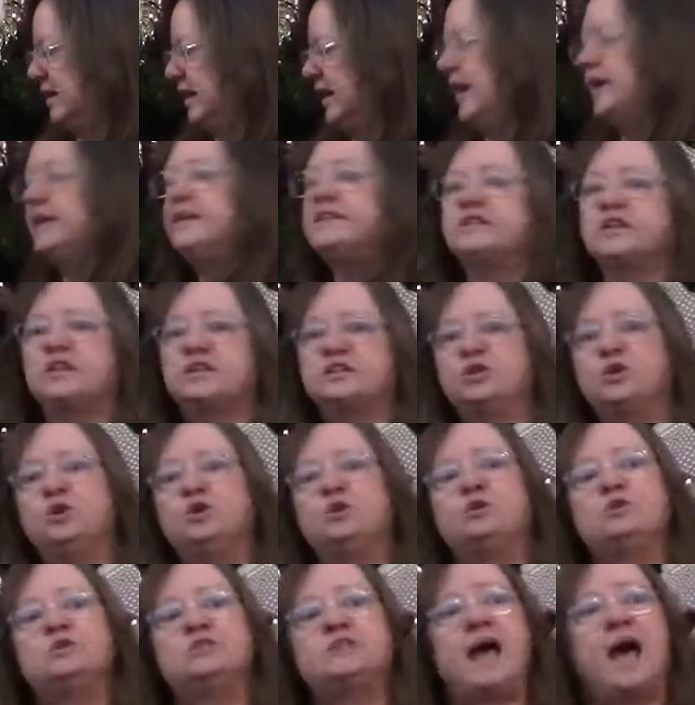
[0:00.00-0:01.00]
And as it
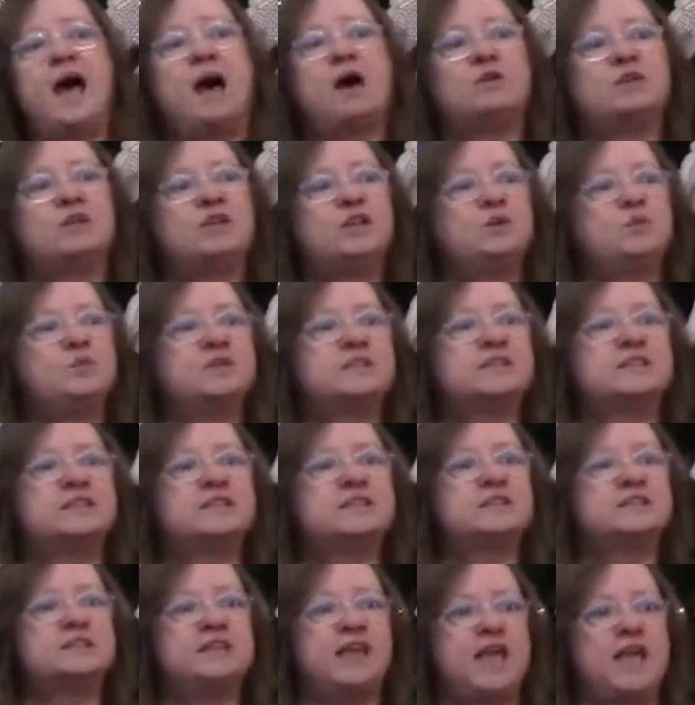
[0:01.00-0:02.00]
turns out, he was the
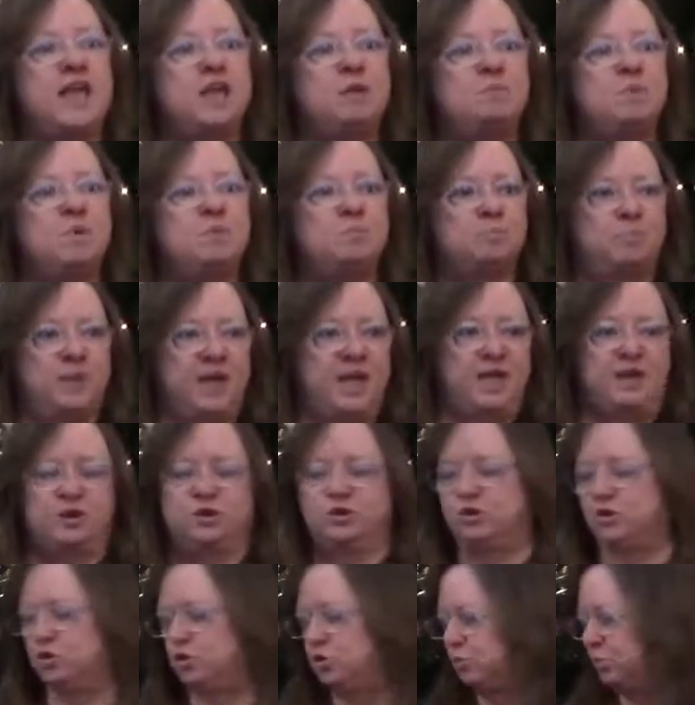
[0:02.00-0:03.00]
same
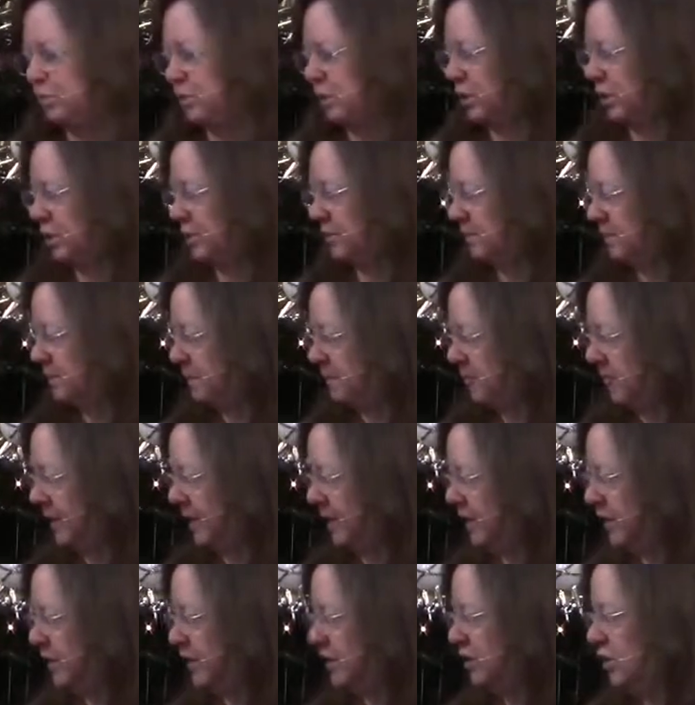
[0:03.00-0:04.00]
Ben Hooper
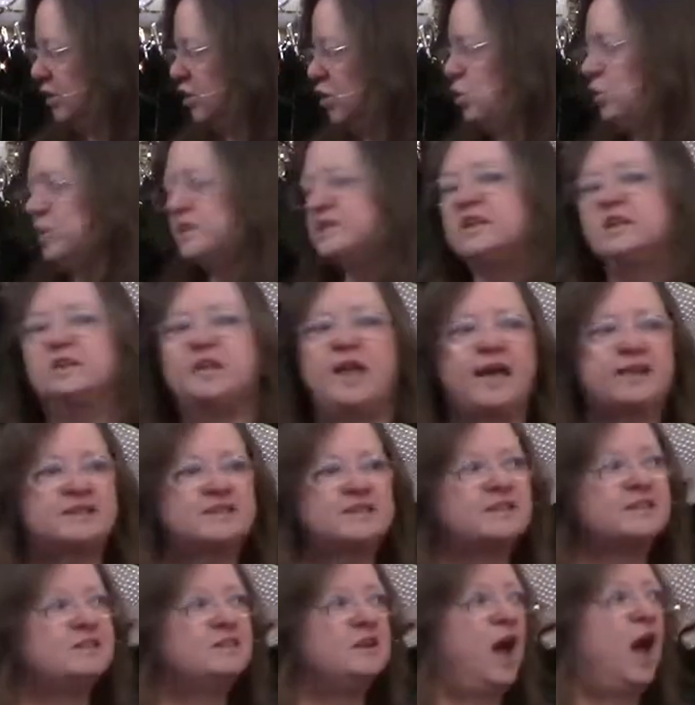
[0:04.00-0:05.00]
who was
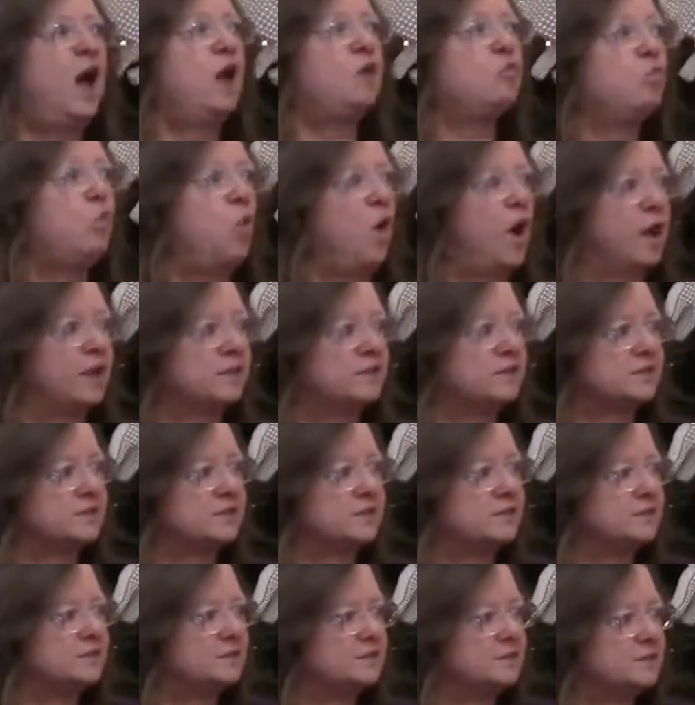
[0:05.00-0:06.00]
elected not
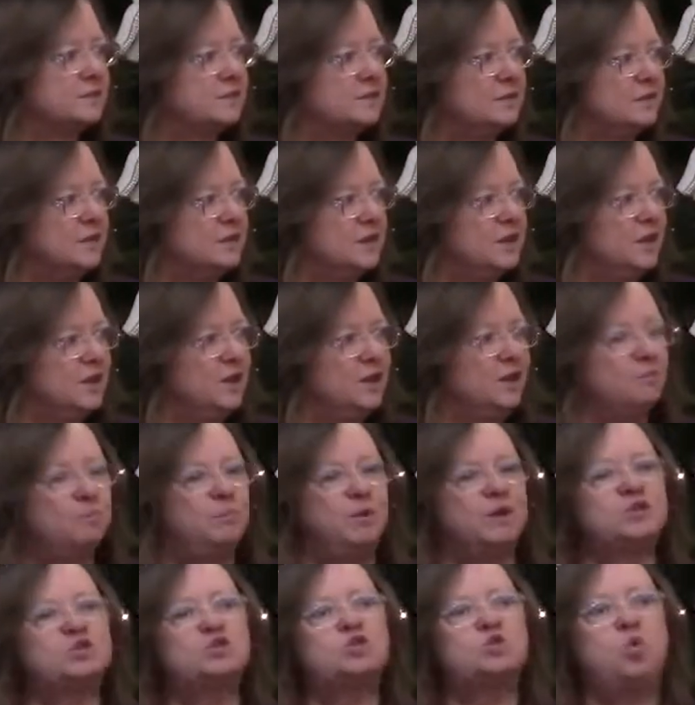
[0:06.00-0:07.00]
once,
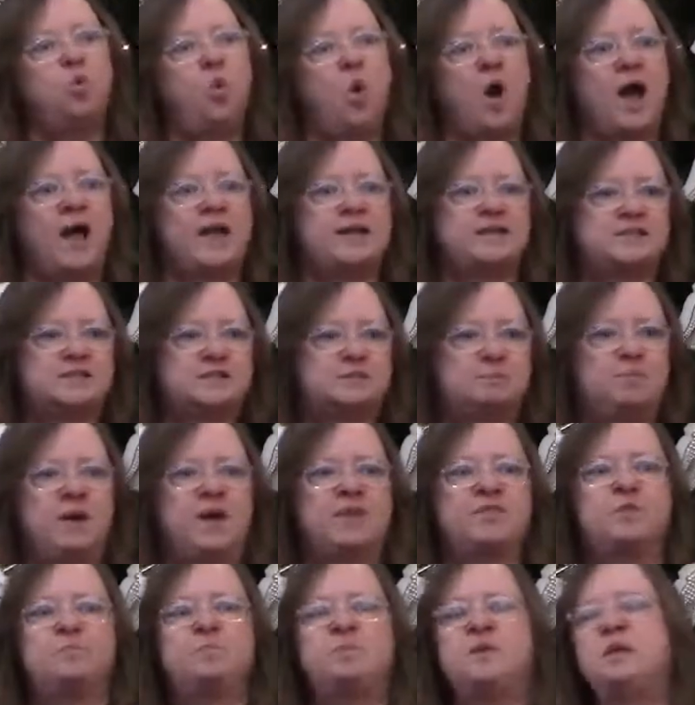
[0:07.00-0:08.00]
but twice
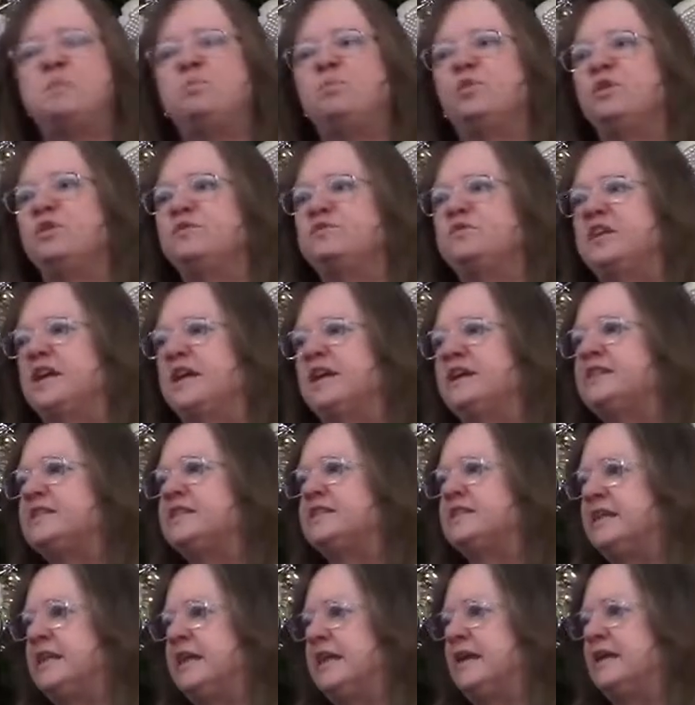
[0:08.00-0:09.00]
by the people of
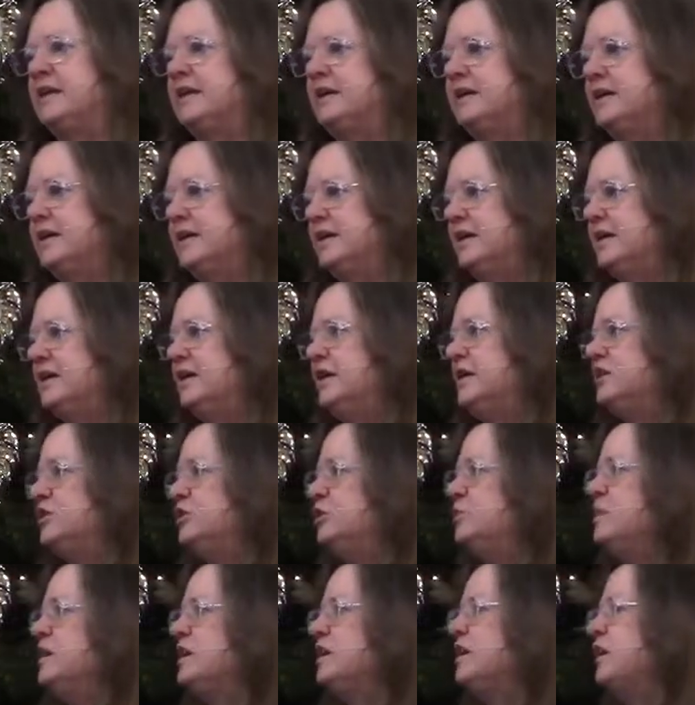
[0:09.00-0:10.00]
Tennessee
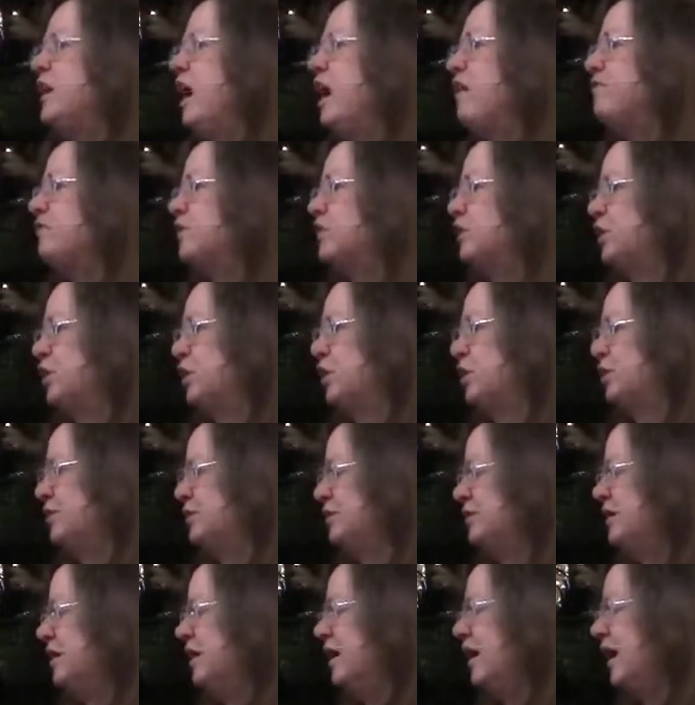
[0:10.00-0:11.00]
to be governor
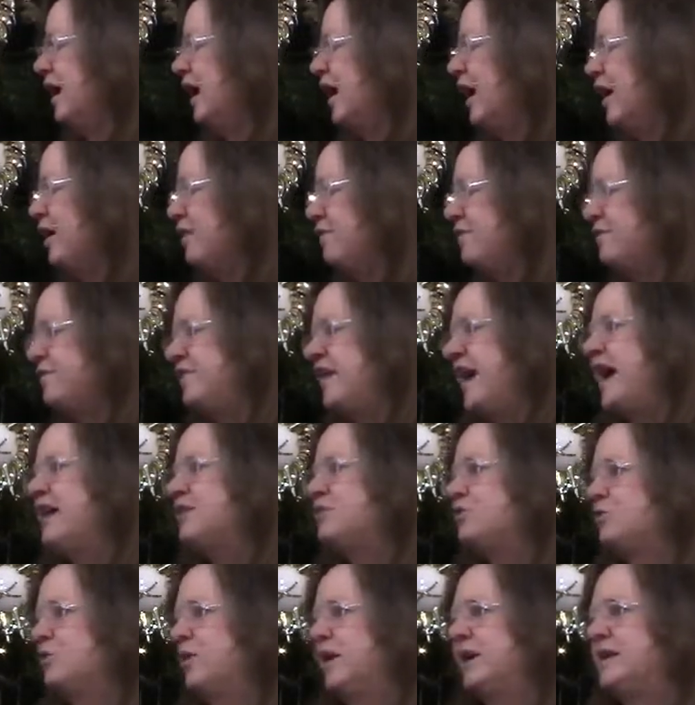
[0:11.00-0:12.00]
of
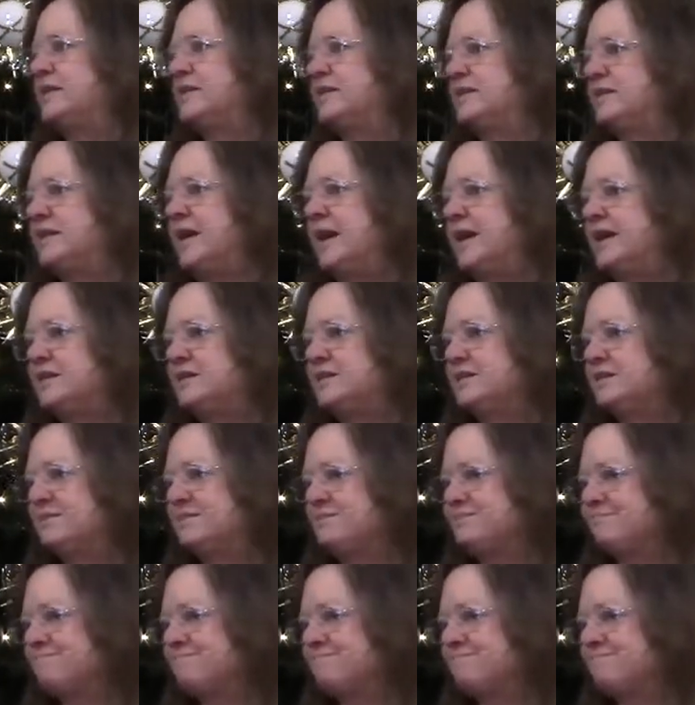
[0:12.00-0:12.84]
that great state.